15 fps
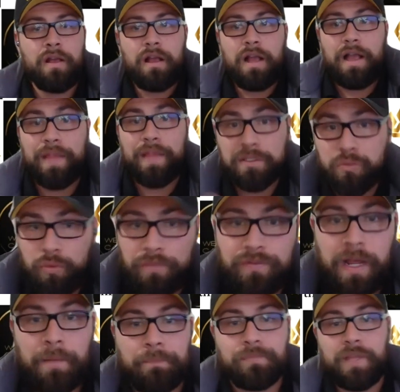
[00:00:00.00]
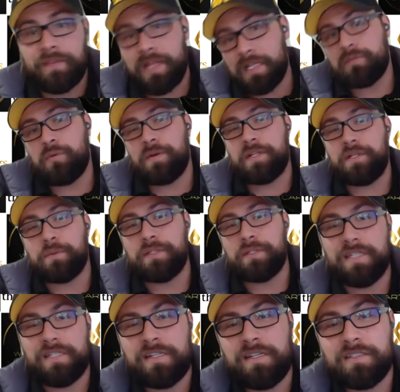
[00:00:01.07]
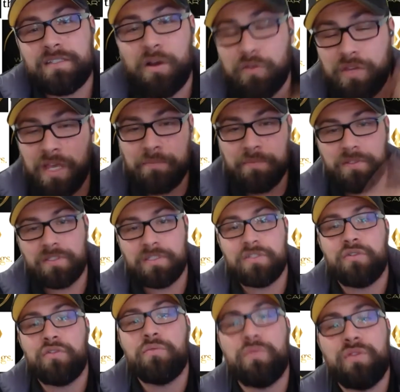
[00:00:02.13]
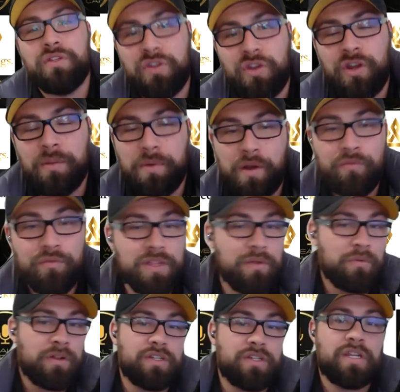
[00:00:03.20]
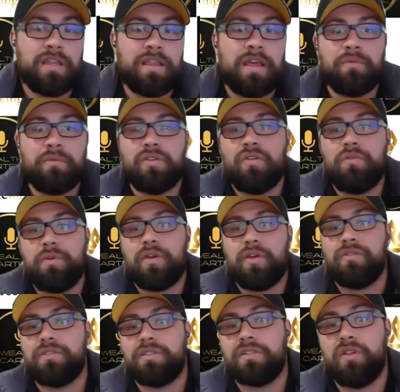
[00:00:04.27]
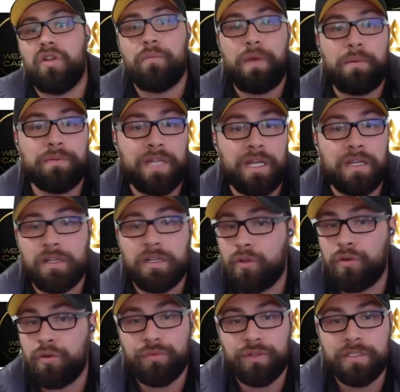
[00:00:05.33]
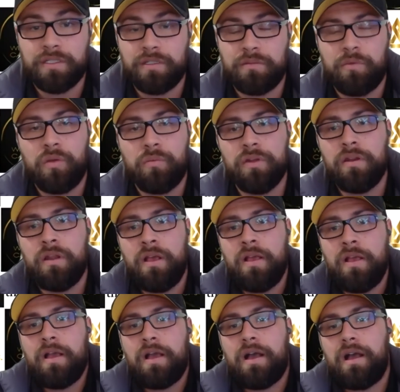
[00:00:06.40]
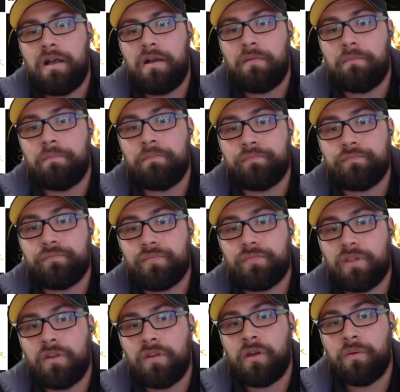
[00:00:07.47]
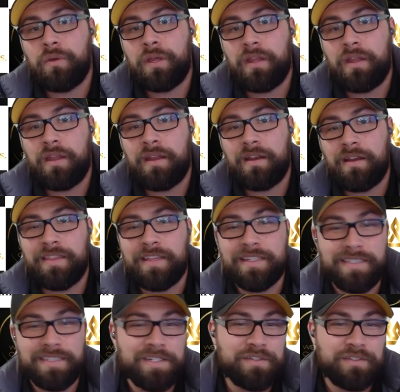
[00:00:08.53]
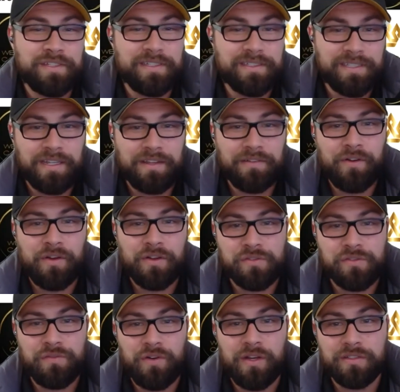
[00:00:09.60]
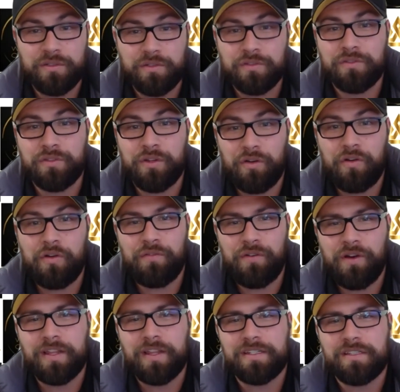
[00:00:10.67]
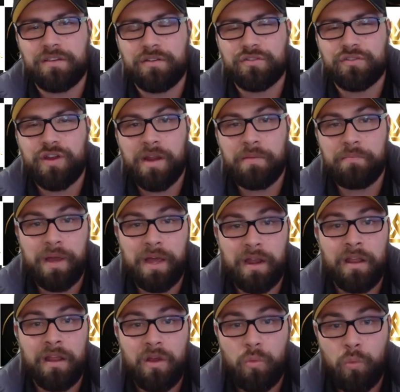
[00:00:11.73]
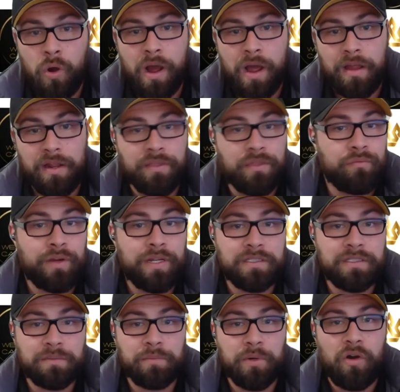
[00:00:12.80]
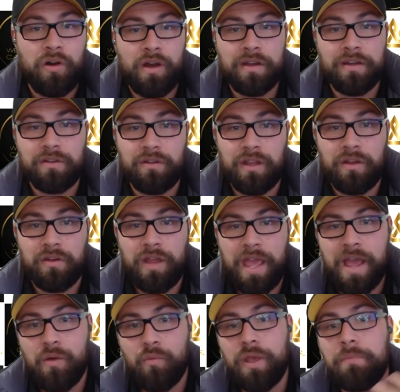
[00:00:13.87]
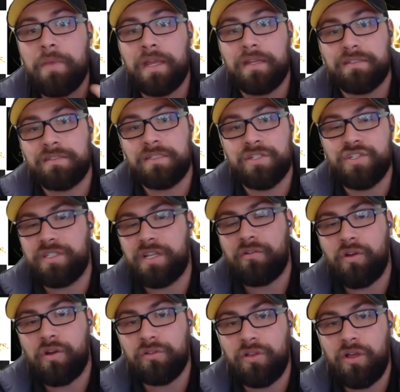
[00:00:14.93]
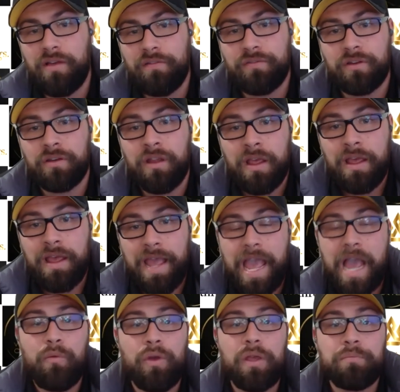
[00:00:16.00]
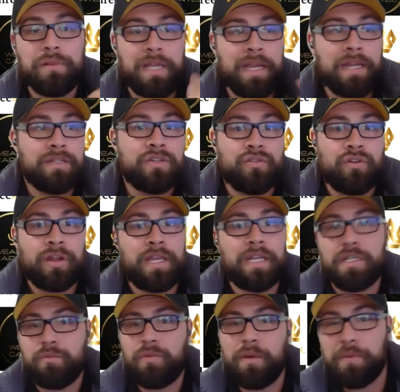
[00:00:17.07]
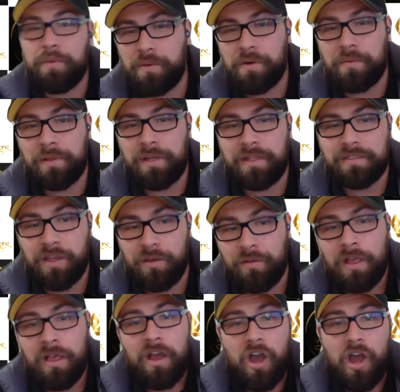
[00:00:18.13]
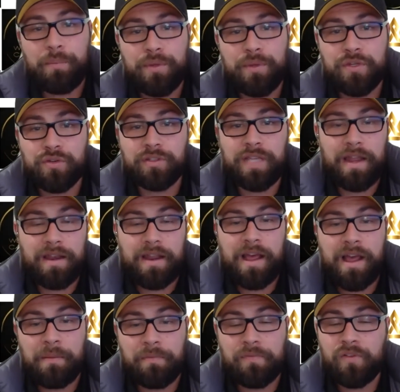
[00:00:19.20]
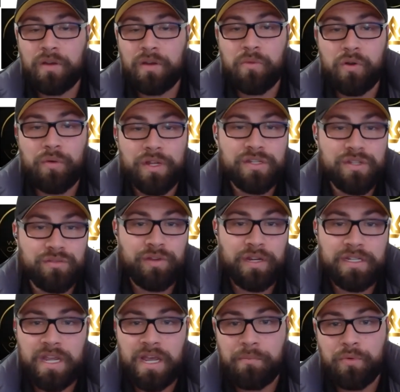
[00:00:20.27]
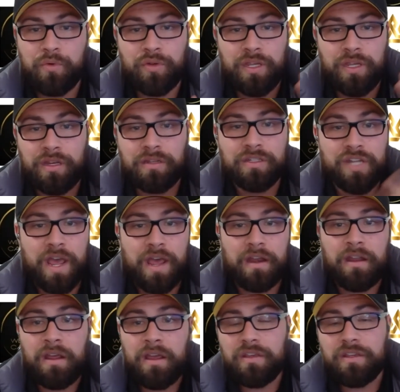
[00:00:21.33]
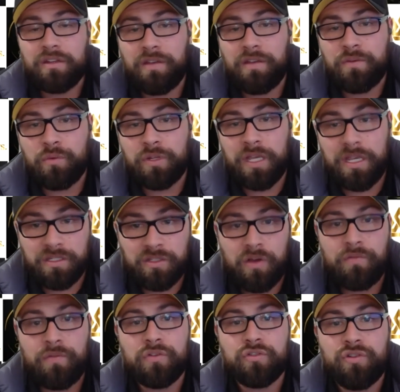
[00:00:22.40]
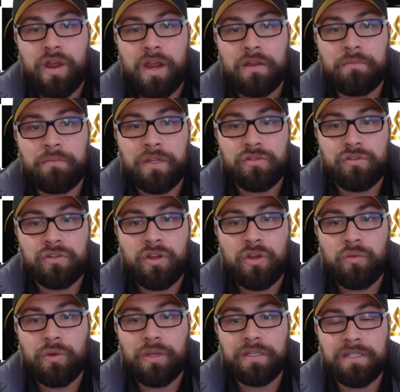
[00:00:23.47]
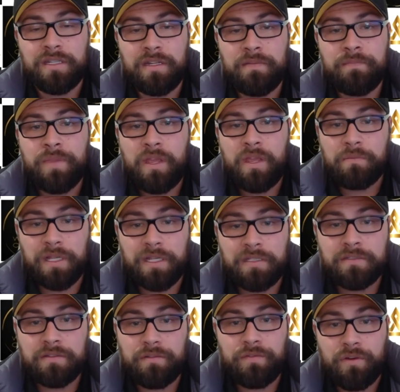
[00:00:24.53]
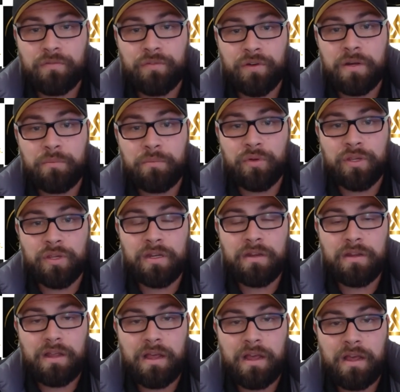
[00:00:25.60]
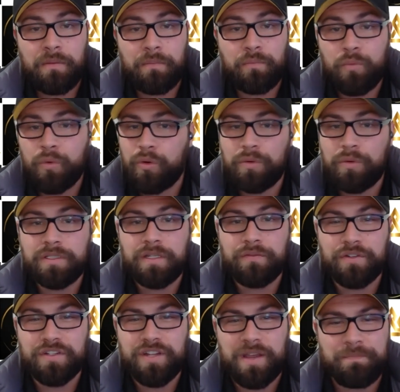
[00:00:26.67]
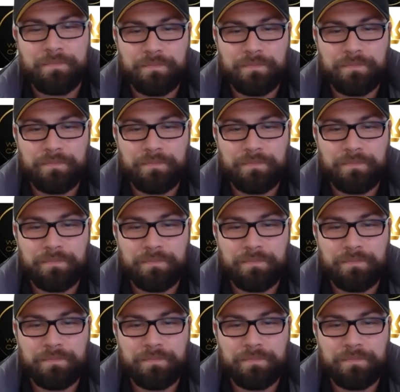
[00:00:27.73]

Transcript: And that's what we've done. And that's what we're doing this year. So I'll keep you in tune with the journey, but I really want to share that with you because there's a lot of people taking a lot of risks at the moment. And I think it's interesting seeing a financial advisor who's not financially on track, but why, and the reasons behind, and how we make decisions in our own life and how we plan to try and get to where we want to plan. So hope you enjoyed that. If you've got any more questions, reach out, book in, chat. If you want to get yourself on track, make sure you know where you're sitting. Please feel free to book in. We're always here for a chat.